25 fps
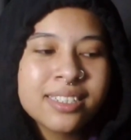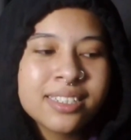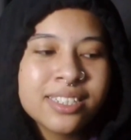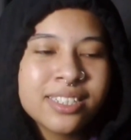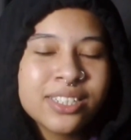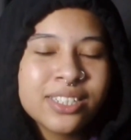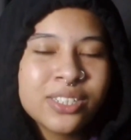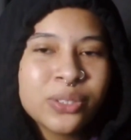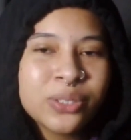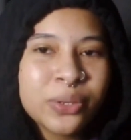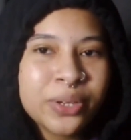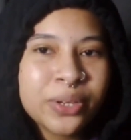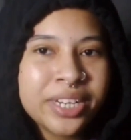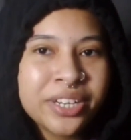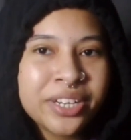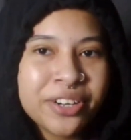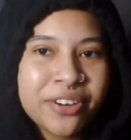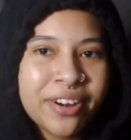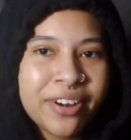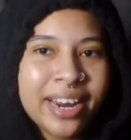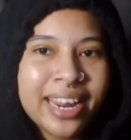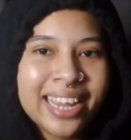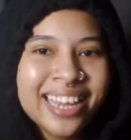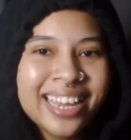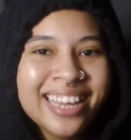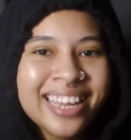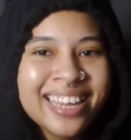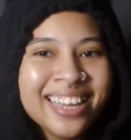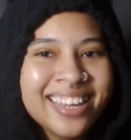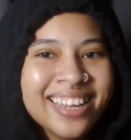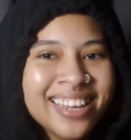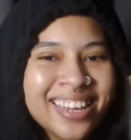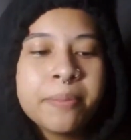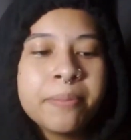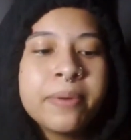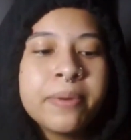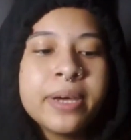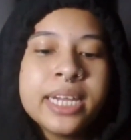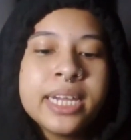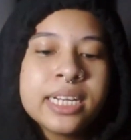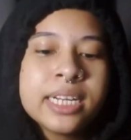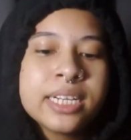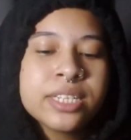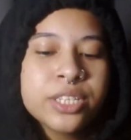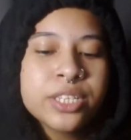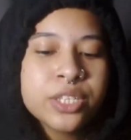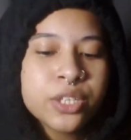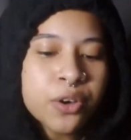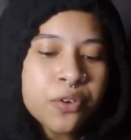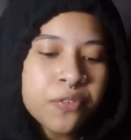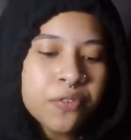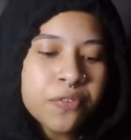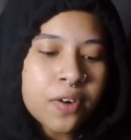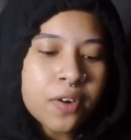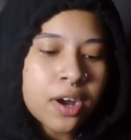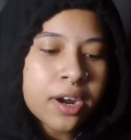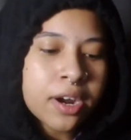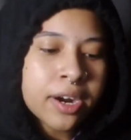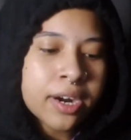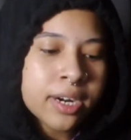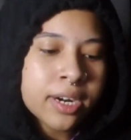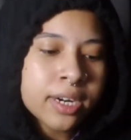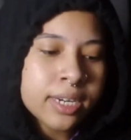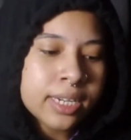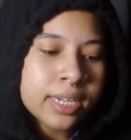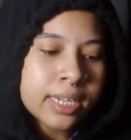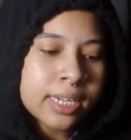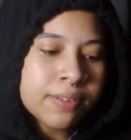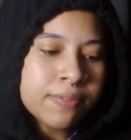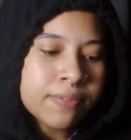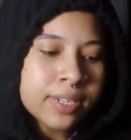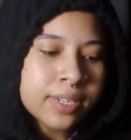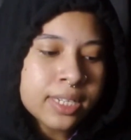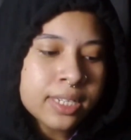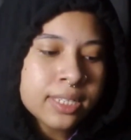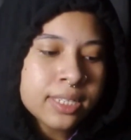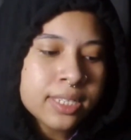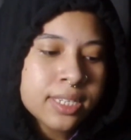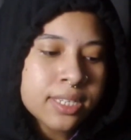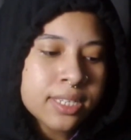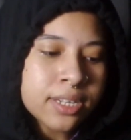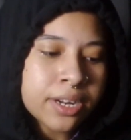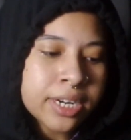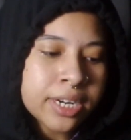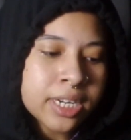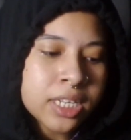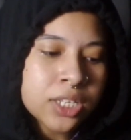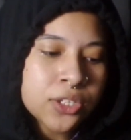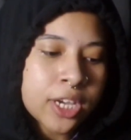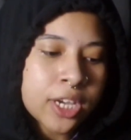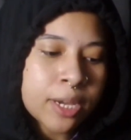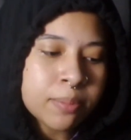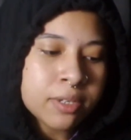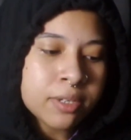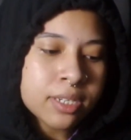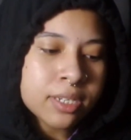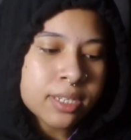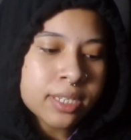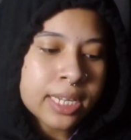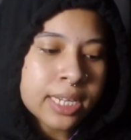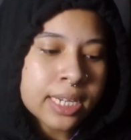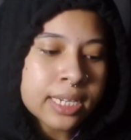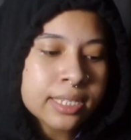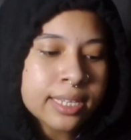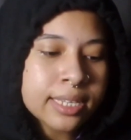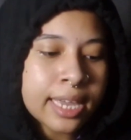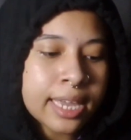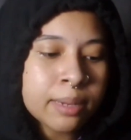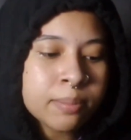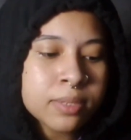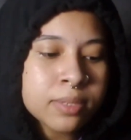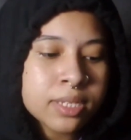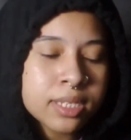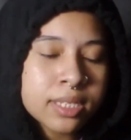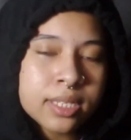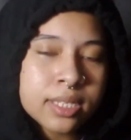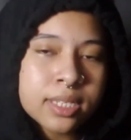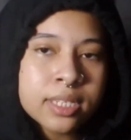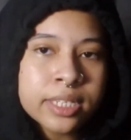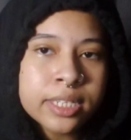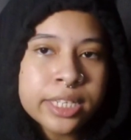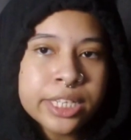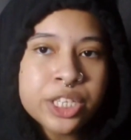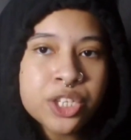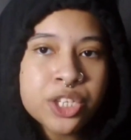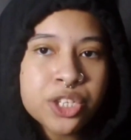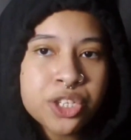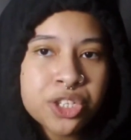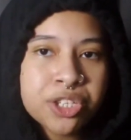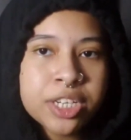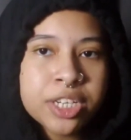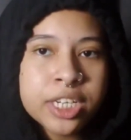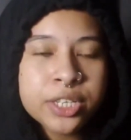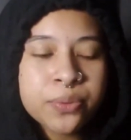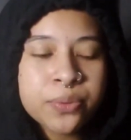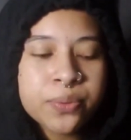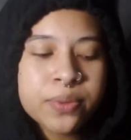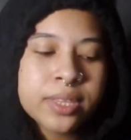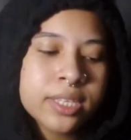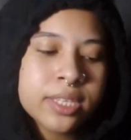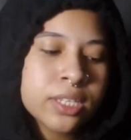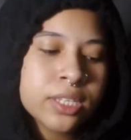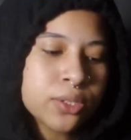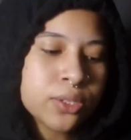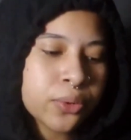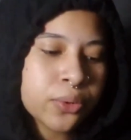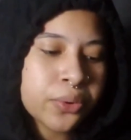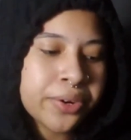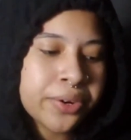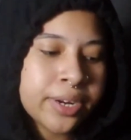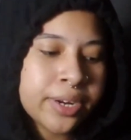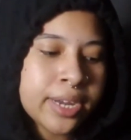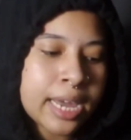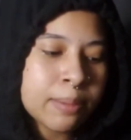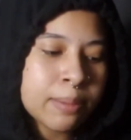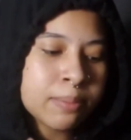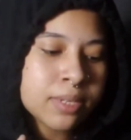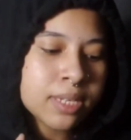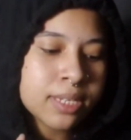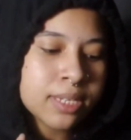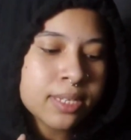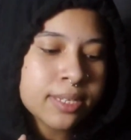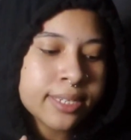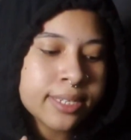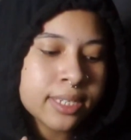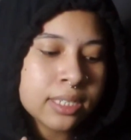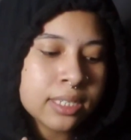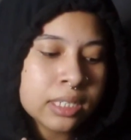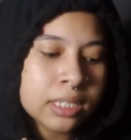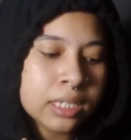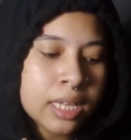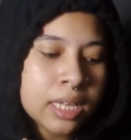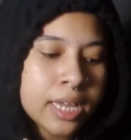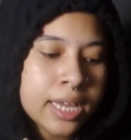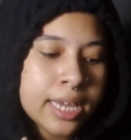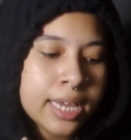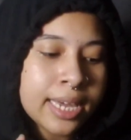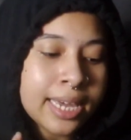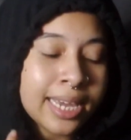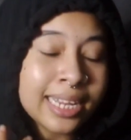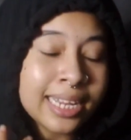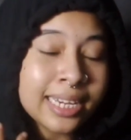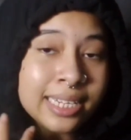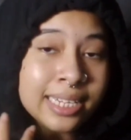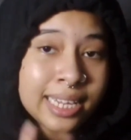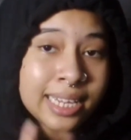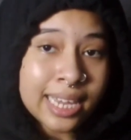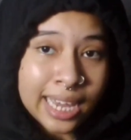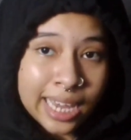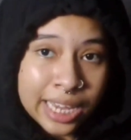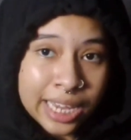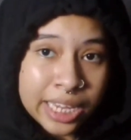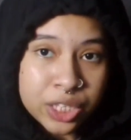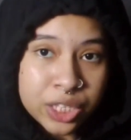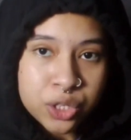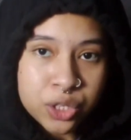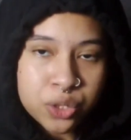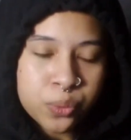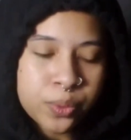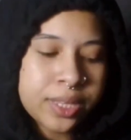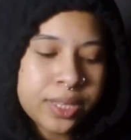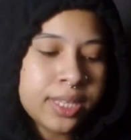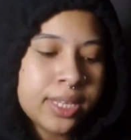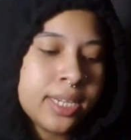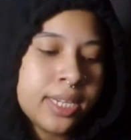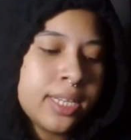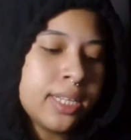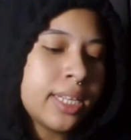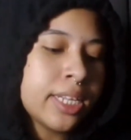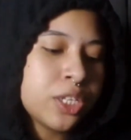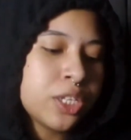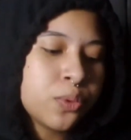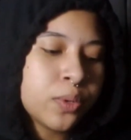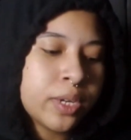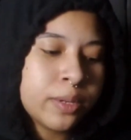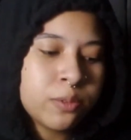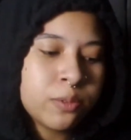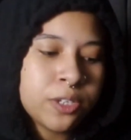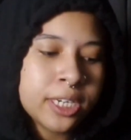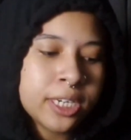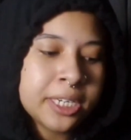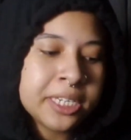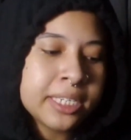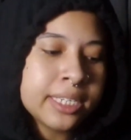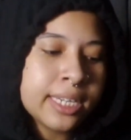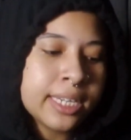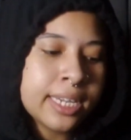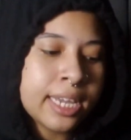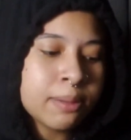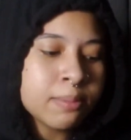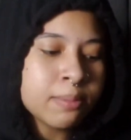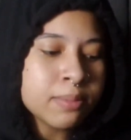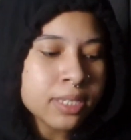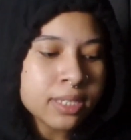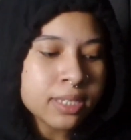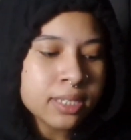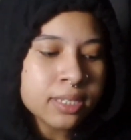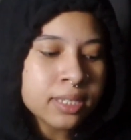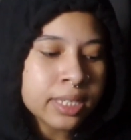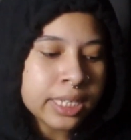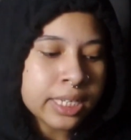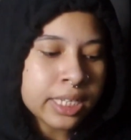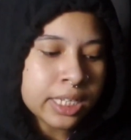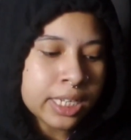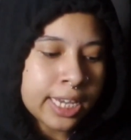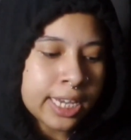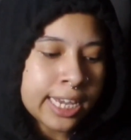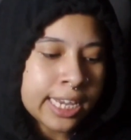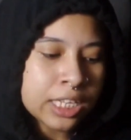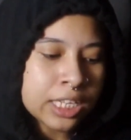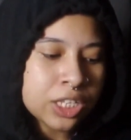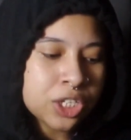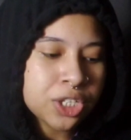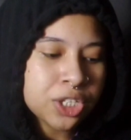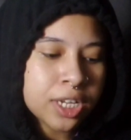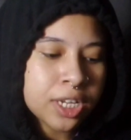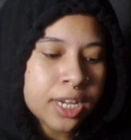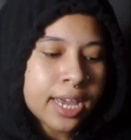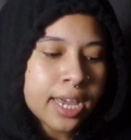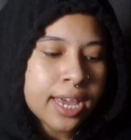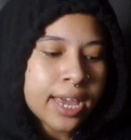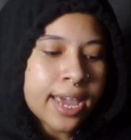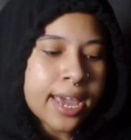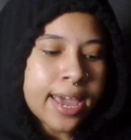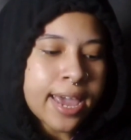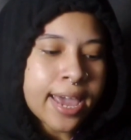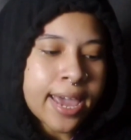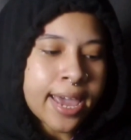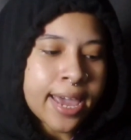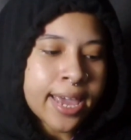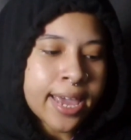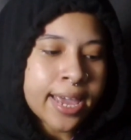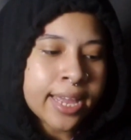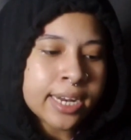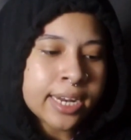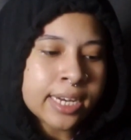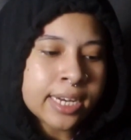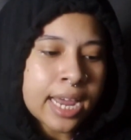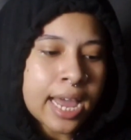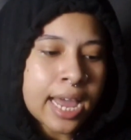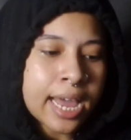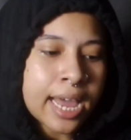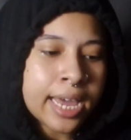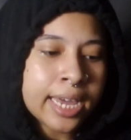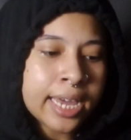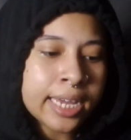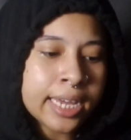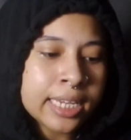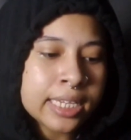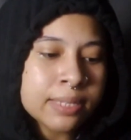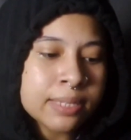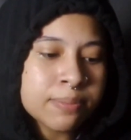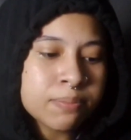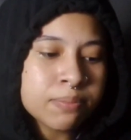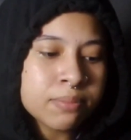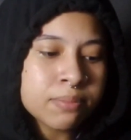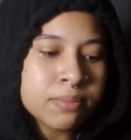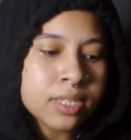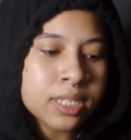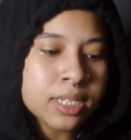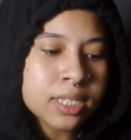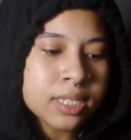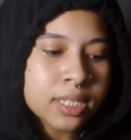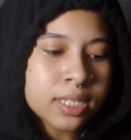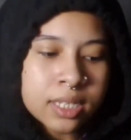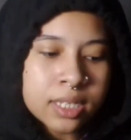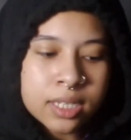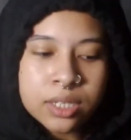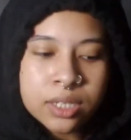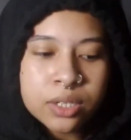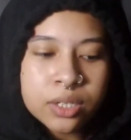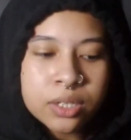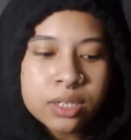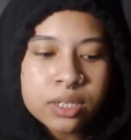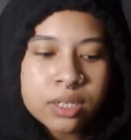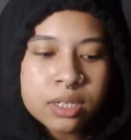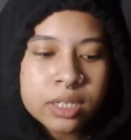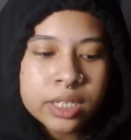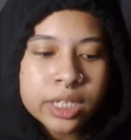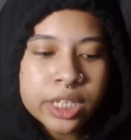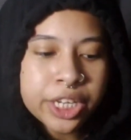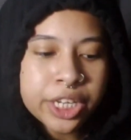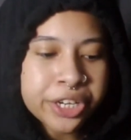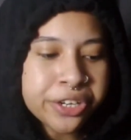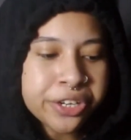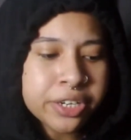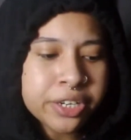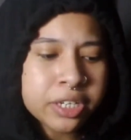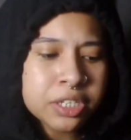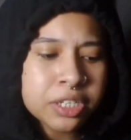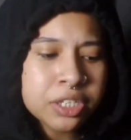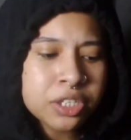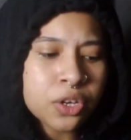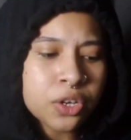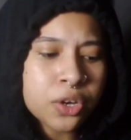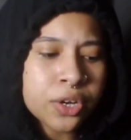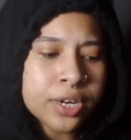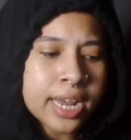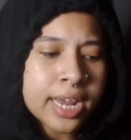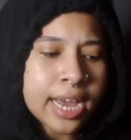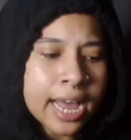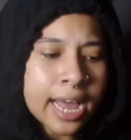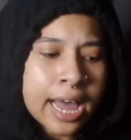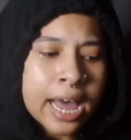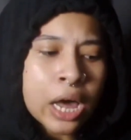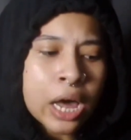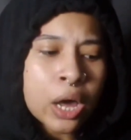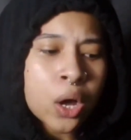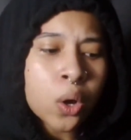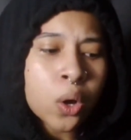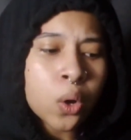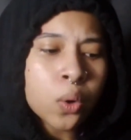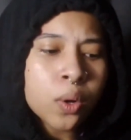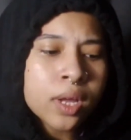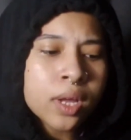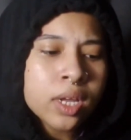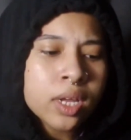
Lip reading: Dorian Gray. But so far, even starting chapter 6, I'm still intrigued with the story. I'm still engaged with it. That's what I'm trying to say. I'm still engaged, and I'm still curious on how